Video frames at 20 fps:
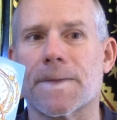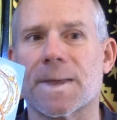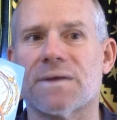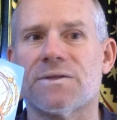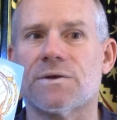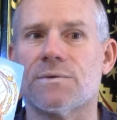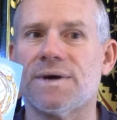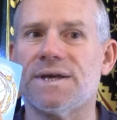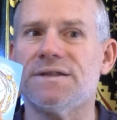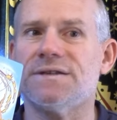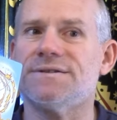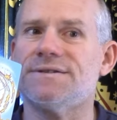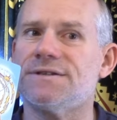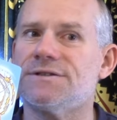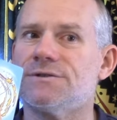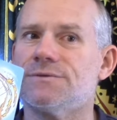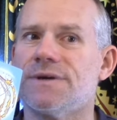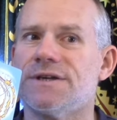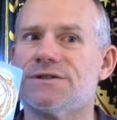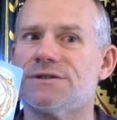the way the
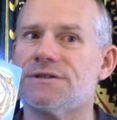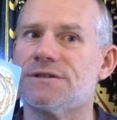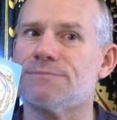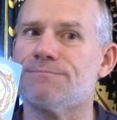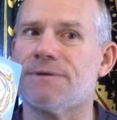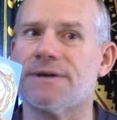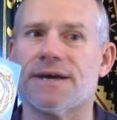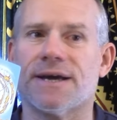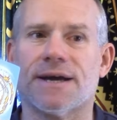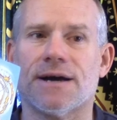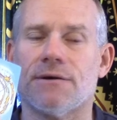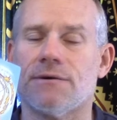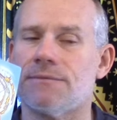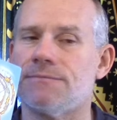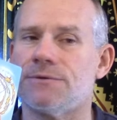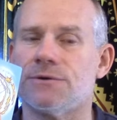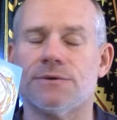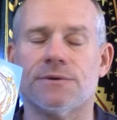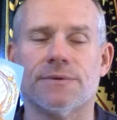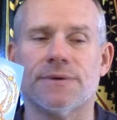situation is playing out,
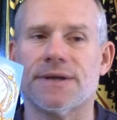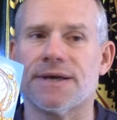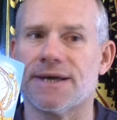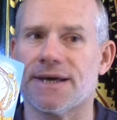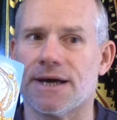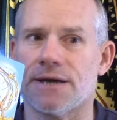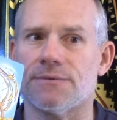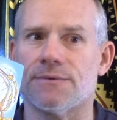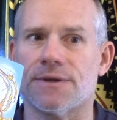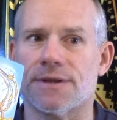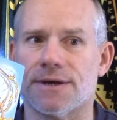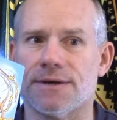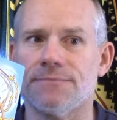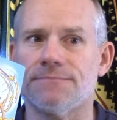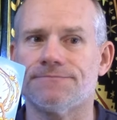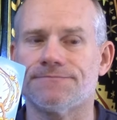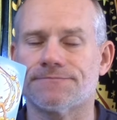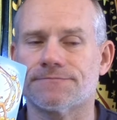I'm doing what I can with it.